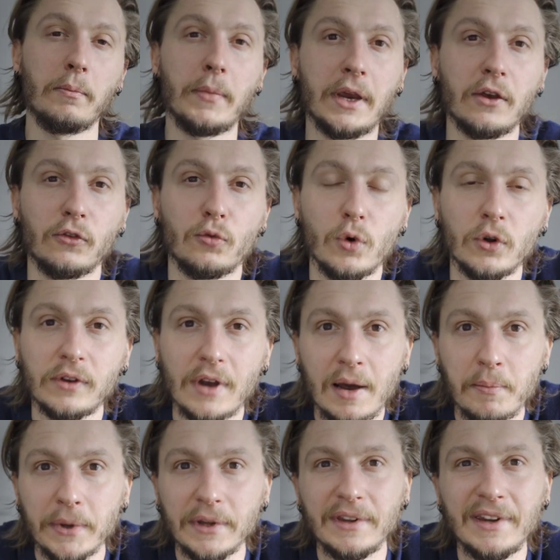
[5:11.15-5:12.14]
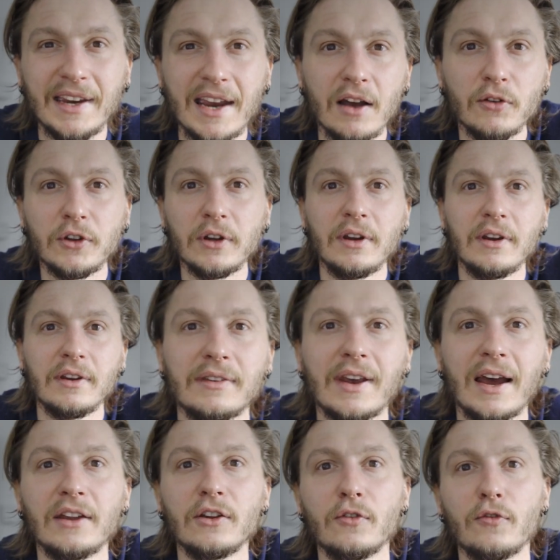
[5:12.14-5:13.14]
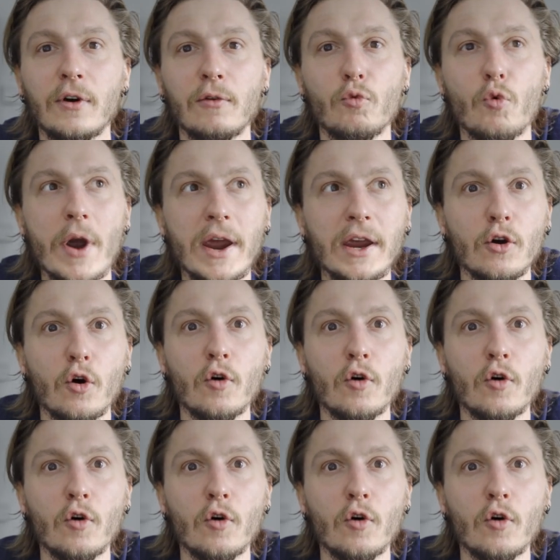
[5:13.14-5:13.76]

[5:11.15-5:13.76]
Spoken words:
because what's happened, decanting kind of a way